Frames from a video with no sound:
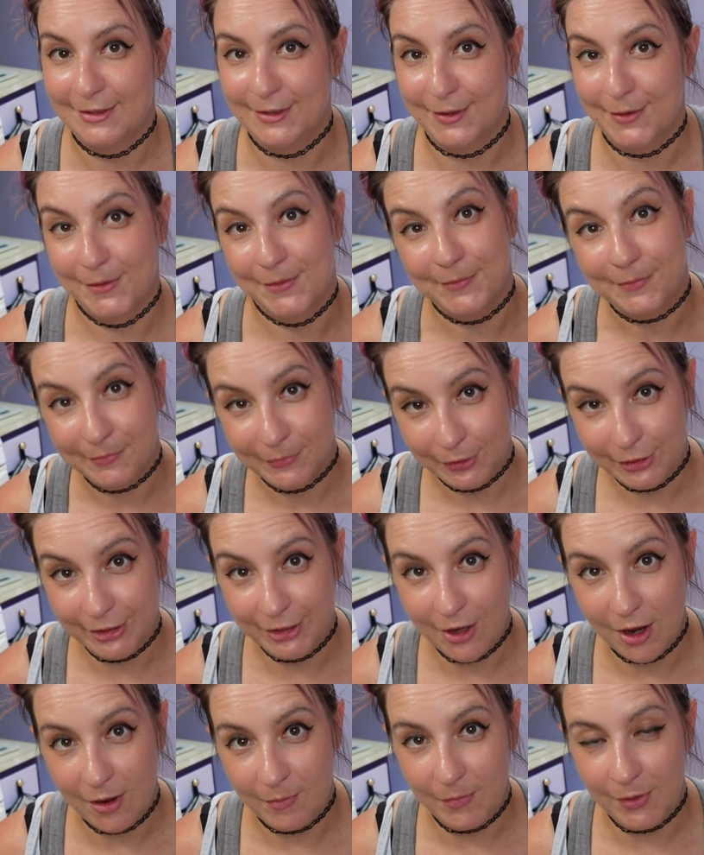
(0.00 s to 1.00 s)
so good
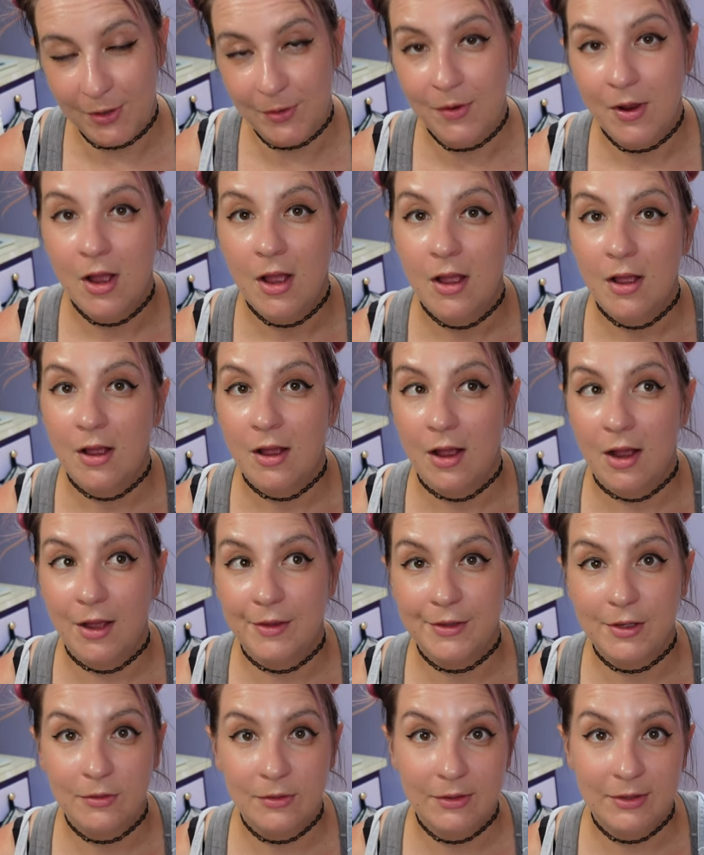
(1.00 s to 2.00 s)
combo.
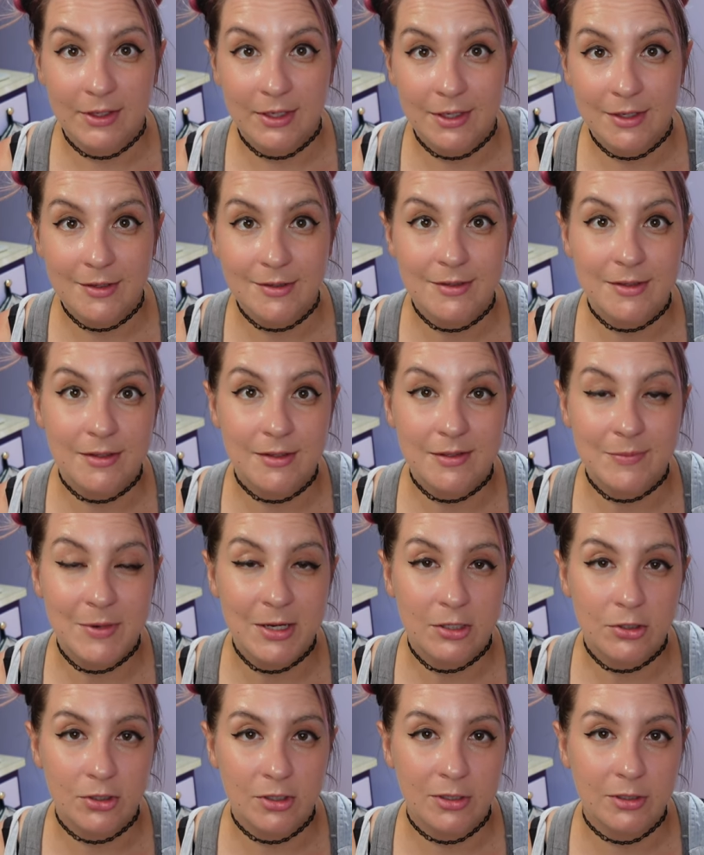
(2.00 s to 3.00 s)
The only thing is
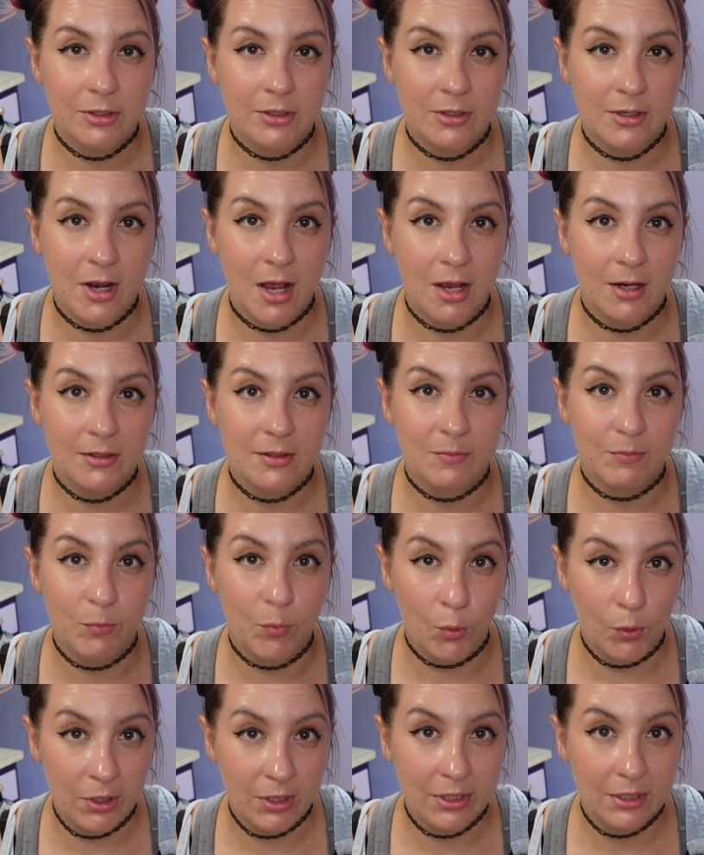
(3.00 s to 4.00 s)
make sure you're not
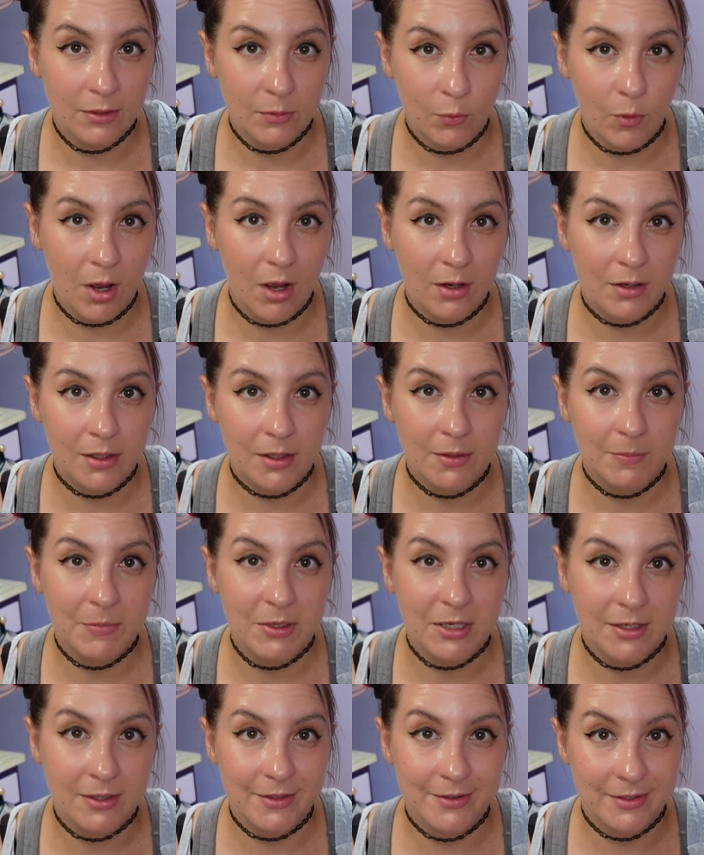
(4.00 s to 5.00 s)
boiling the water
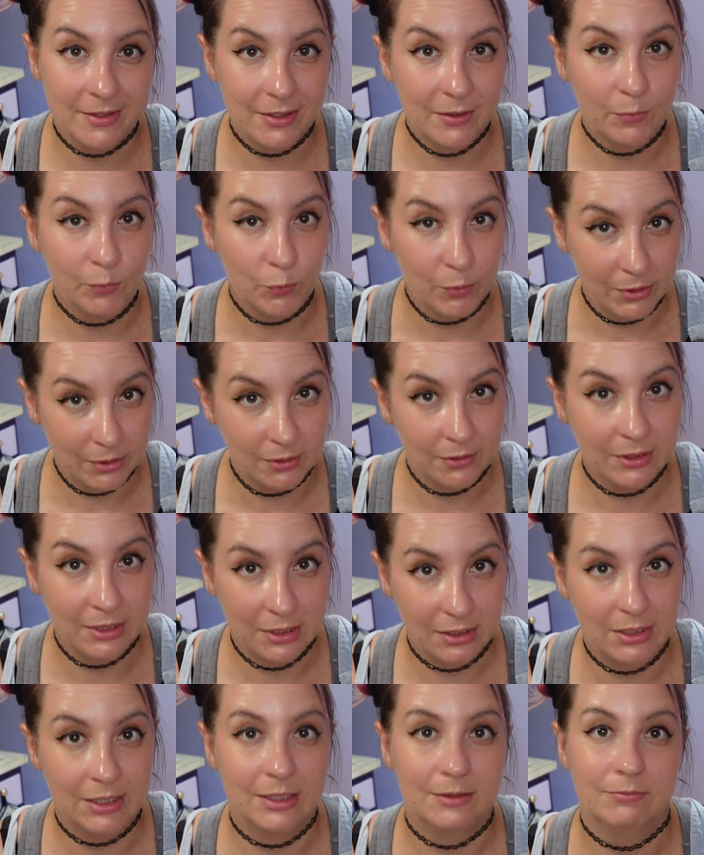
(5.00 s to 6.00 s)
because it will
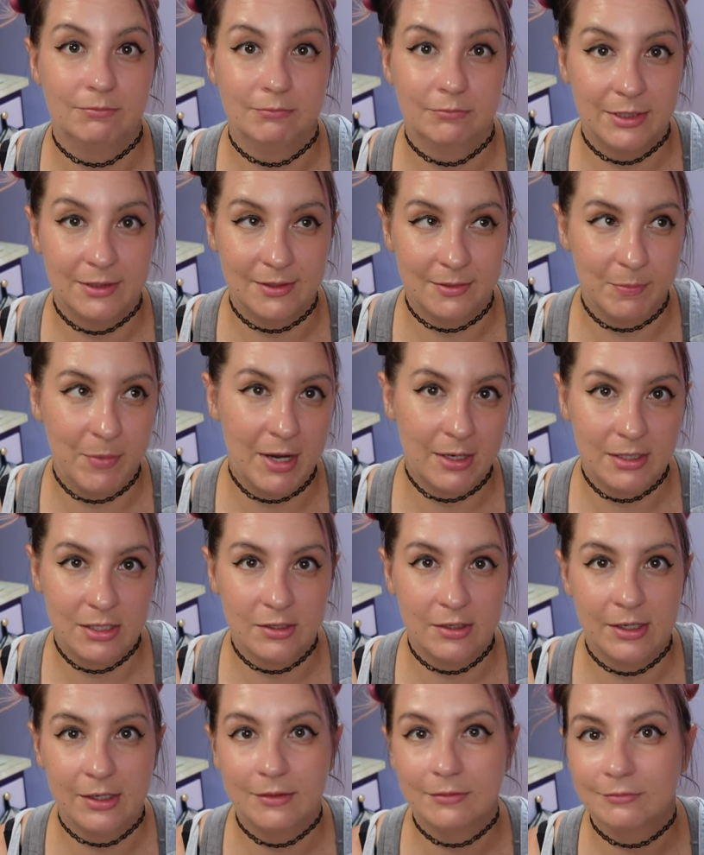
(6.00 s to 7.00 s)
kill it. It's
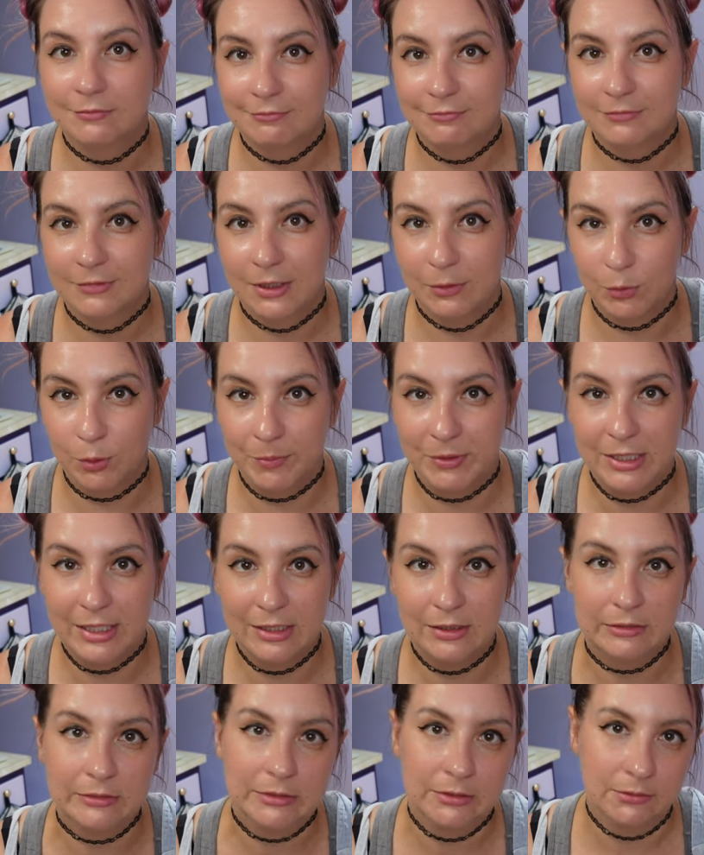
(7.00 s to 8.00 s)
bacteria. It will be
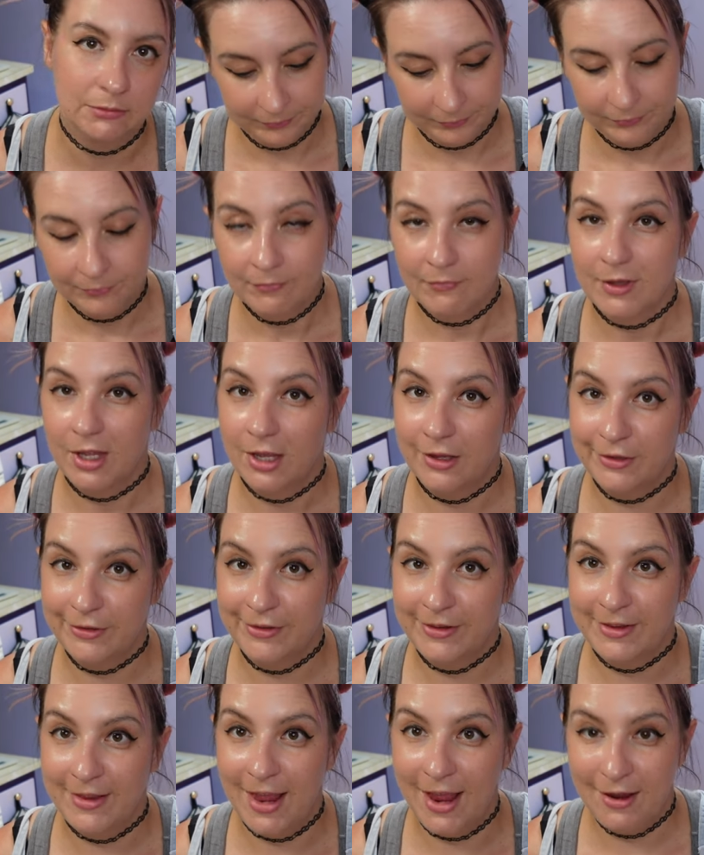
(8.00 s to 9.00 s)
killed. Other
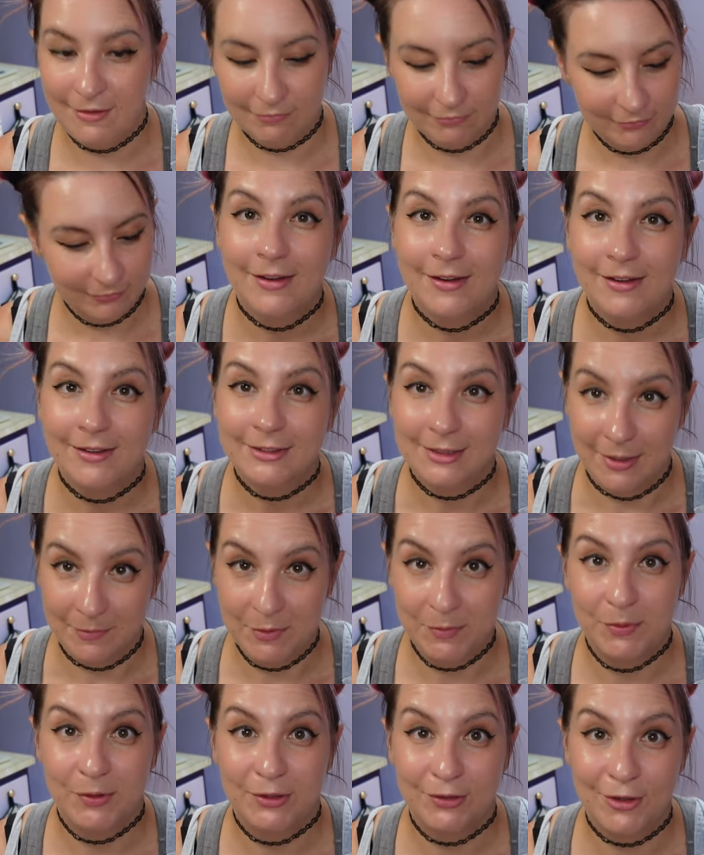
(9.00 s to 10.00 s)
than that, time
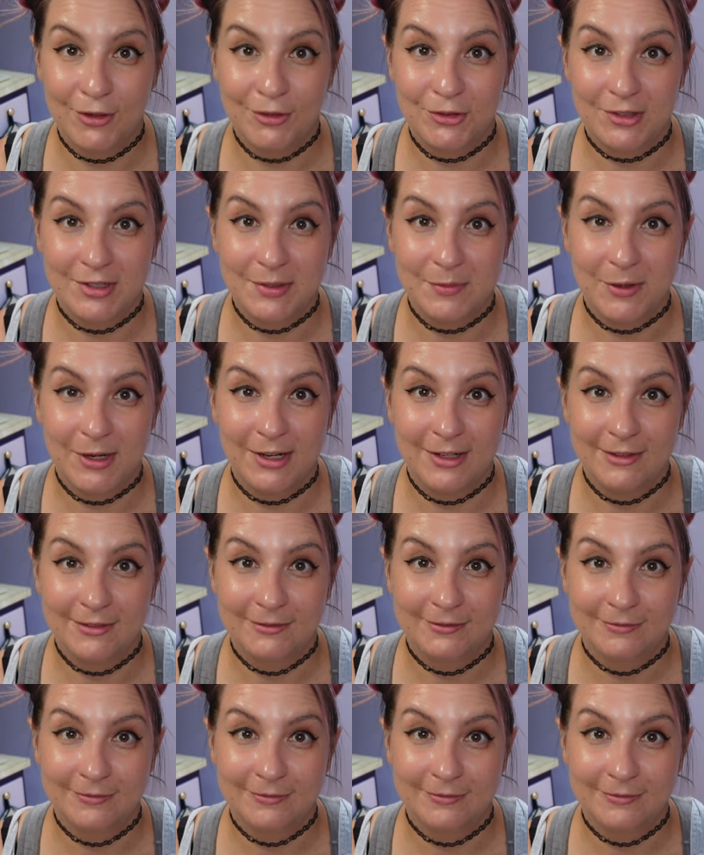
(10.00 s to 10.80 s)
to put the groceries away.